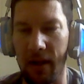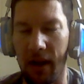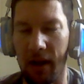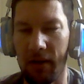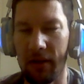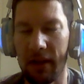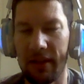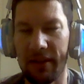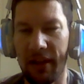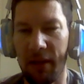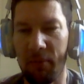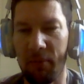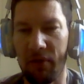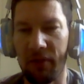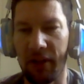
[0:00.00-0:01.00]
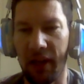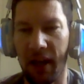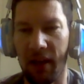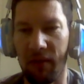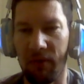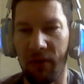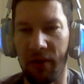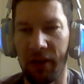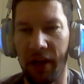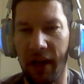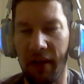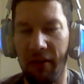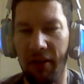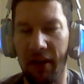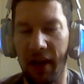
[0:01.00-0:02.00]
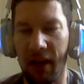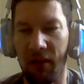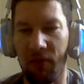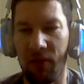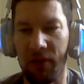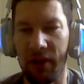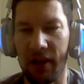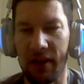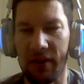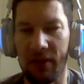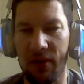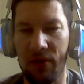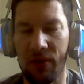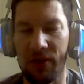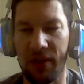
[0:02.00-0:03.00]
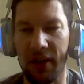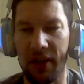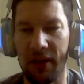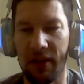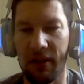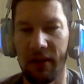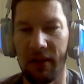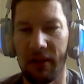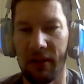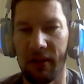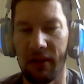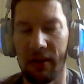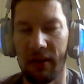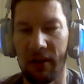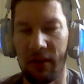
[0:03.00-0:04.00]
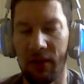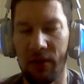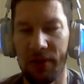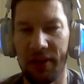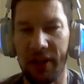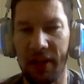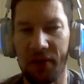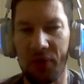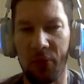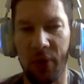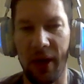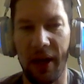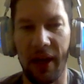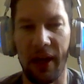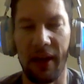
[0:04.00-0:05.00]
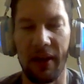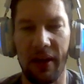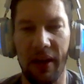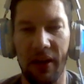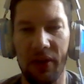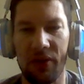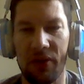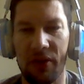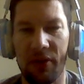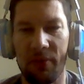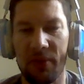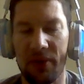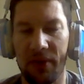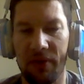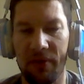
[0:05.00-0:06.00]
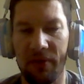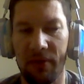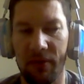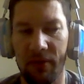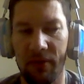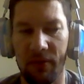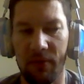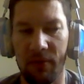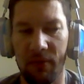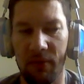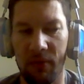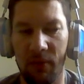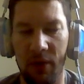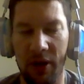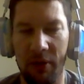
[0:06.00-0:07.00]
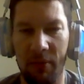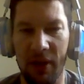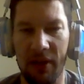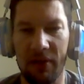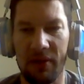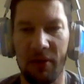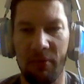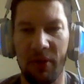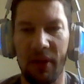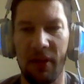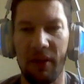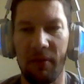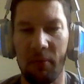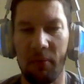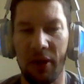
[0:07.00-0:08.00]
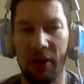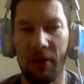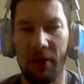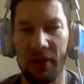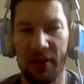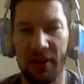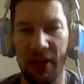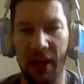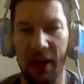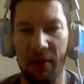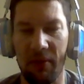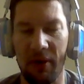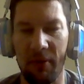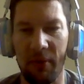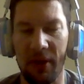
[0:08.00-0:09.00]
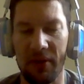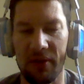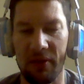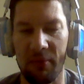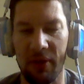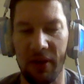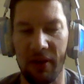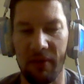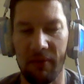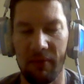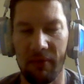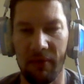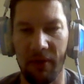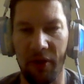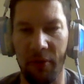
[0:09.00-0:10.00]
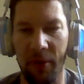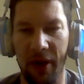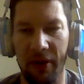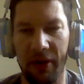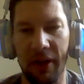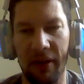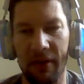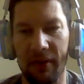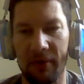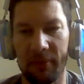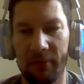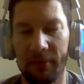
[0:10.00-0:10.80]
I don't think it's game over in California. I think California is losing its way in terms of what it means to be, a state, what it means to be an American.